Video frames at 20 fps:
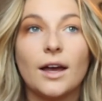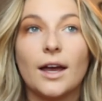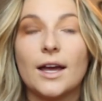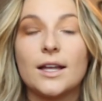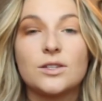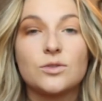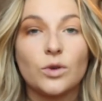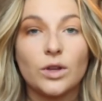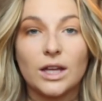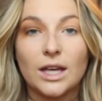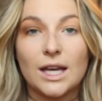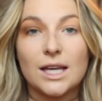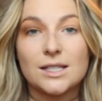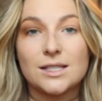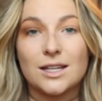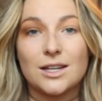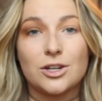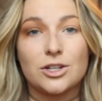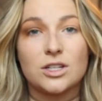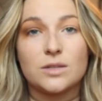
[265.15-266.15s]
it's really
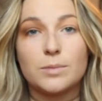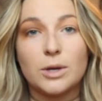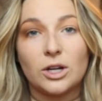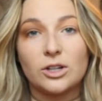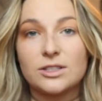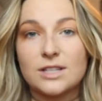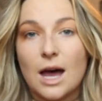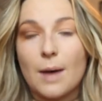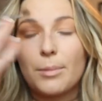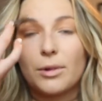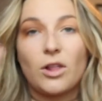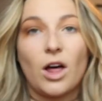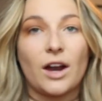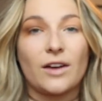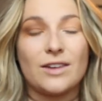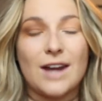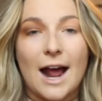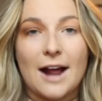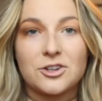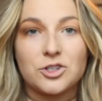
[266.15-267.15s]
easy to just build up a
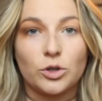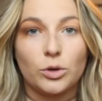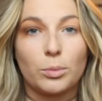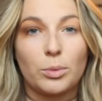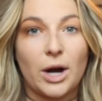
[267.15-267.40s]
lot of natural